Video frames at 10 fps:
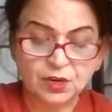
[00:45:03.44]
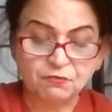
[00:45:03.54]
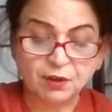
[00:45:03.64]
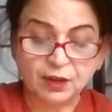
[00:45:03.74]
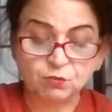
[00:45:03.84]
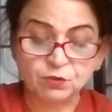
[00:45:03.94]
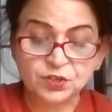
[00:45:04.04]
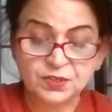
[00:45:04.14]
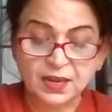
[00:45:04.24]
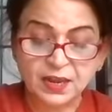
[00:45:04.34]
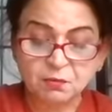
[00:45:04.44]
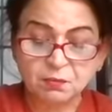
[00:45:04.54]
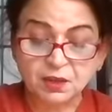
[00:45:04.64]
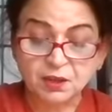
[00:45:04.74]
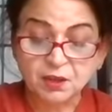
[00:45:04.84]
vanquish his
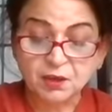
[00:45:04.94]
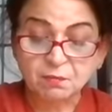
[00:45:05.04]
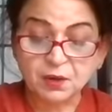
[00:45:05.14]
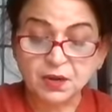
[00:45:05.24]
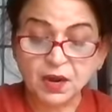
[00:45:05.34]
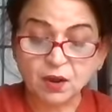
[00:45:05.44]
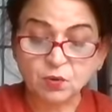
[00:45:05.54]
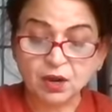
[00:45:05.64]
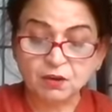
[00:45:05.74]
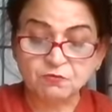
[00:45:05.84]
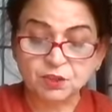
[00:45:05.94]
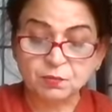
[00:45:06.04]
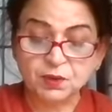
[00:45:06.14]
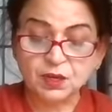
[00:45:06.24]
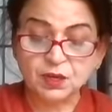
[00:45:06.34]
enemy. But now come with
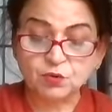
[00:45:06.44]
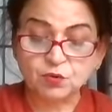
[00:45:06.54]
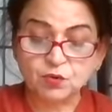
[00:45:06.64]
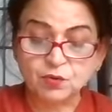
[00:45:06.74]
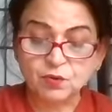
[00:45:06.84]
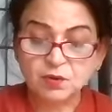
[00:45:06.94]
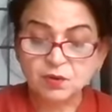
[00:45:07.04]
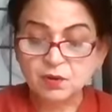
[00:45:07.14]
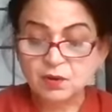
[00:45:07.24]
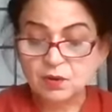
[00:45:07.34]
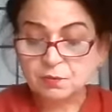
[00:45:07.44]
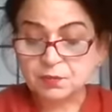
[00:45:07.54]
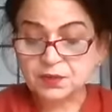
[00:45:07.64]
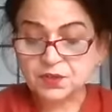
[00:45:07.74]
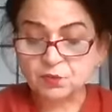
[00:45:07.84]
me to
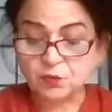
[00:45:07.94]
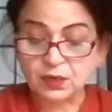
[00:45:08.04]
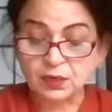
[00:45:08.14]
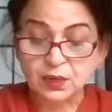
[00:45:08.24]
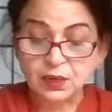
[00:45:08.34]
Prasravan.